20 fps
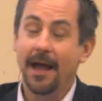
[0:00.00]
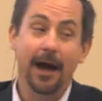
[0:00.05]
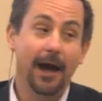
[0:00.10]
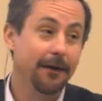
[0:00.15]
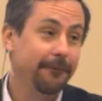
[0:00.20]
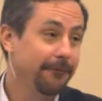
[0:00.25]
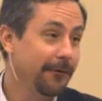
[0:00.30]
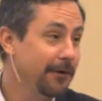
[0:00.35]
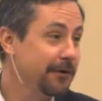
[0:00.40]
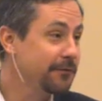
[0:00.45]

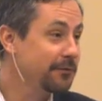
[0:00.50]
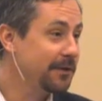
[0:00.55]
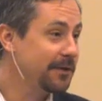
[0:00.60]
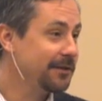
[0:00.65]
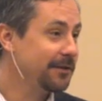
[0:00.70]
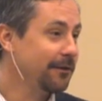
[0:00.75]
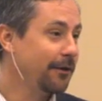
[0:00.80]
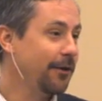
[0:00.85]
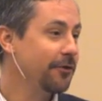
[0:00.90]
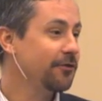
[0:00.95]
I first went
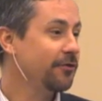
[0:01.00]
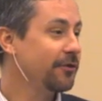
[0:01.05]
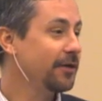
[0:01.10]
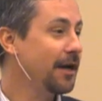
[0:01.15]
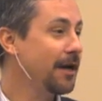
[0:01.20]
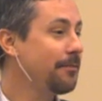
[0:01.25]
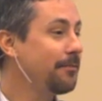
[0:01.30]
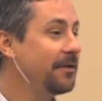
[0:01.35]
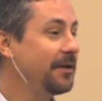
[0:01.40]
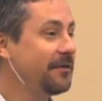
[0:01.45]
to larger
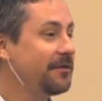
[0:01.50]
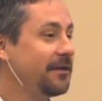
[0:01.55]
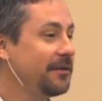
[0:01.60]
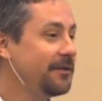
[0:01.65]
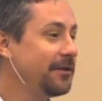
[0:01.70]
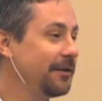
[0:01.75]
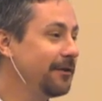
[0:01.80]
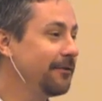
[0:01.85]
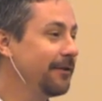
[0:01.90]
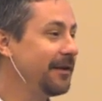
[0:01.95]
companies that
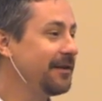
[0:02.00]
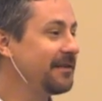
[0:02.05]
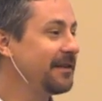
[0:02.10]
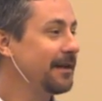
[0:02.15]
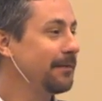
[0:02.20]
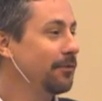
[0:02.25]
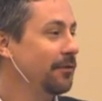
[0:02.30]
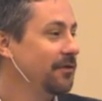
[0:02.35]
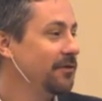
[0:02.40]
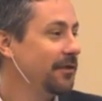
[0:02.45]
took grid
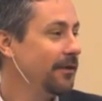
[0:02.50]
samples.